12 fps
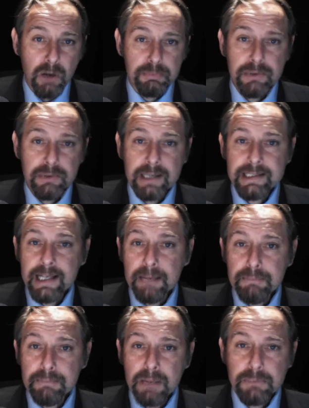operating
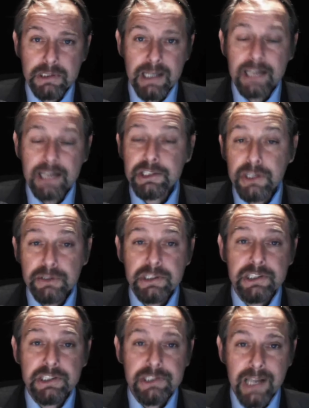in member states
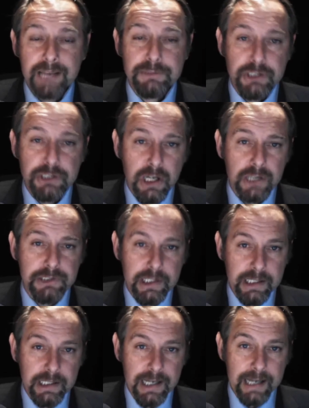use the same
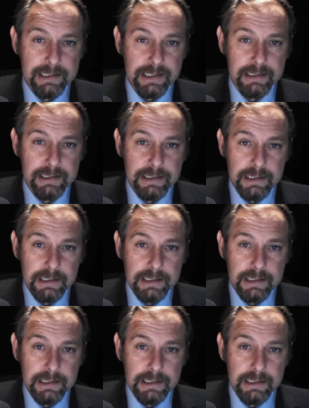charging connector.